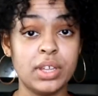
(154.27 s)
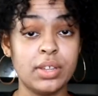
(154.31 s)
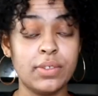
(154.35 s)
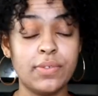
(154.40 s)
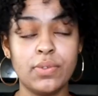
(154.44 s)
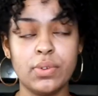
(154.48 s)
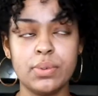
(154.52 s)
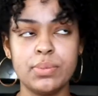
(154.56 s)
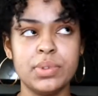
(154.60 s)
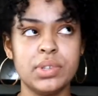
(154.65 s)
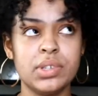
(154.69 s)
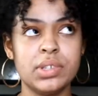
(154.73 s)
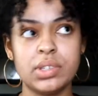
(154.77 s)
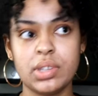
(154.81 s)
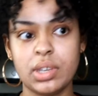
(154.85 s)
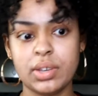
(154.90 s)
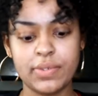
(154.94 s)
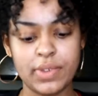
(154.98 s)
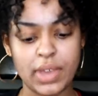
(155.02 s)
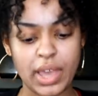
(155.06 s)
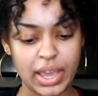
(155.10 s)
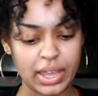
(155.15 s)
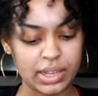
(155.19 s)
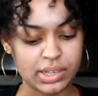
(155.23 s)
The formula was
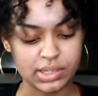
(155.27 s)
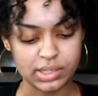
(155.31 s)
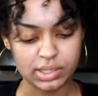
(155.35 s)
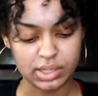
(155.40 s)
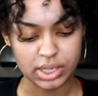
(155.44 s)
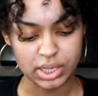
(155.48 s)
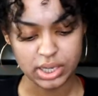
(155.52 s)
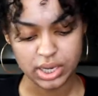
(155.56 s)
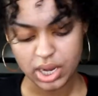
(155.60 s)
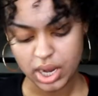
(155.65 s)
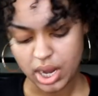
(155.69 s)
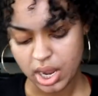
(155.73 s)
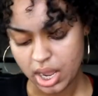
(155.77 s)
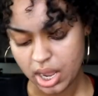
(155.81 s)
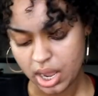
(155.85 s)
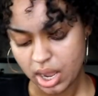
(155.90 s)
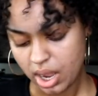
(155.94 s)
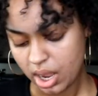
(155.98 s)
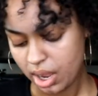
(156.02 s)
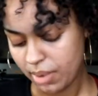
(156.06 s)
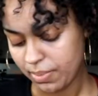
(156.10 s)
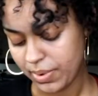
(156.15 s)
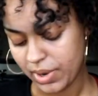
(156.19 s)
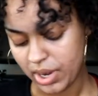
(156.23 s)
like excellent.
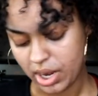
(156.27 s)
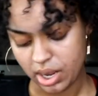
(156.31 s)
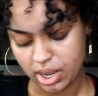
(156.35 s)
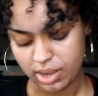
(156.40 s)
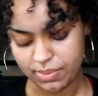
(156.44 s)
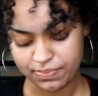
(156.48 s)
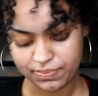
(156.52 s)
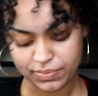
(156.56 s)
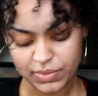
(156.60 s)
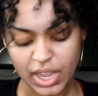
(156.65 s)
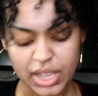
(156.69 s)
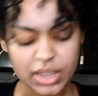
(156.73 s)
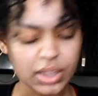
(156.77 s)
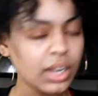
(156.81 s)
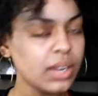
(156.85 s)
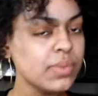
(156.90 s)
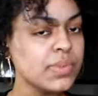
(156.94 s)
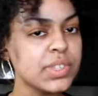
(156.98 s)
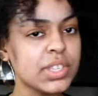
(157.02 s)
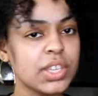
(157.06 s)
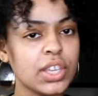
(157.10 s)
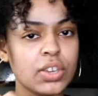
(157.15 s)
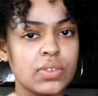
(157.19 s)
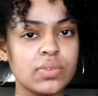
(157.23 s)
But I thought it
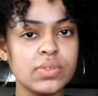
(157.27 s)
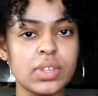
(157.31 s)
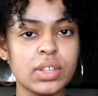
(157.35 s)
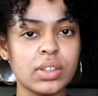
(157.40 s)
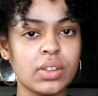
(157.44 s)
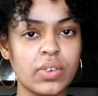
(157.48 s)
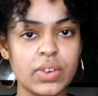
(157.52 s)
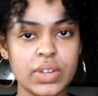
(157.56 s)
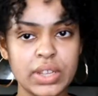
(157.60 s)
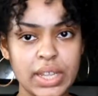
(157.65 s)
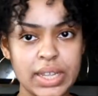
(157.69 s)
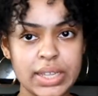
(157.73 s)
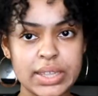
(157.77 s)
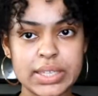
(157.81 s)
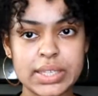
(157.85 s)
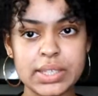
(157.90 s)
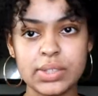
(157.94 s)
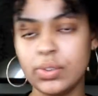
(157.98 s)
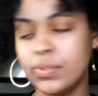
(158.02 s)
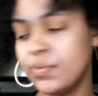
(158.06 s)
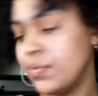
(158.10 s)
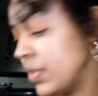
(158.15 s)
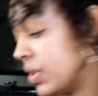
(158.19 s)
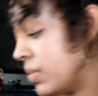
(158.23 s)
was cute to throw in like these
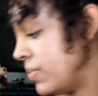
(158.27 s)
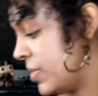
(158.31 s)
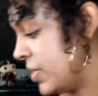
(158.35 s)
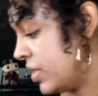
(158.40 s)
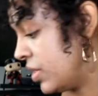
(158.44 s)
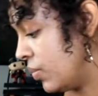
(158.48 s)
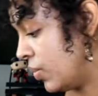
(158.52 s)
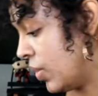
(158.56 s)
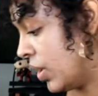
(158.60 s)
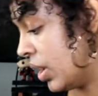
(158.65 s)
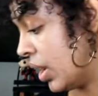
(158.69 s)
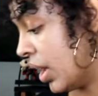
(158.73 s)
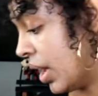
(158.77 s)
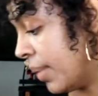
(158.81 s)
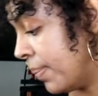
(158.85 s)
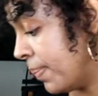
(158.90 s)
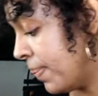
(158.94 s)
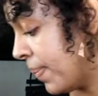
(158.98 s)
little freebies and whatnot.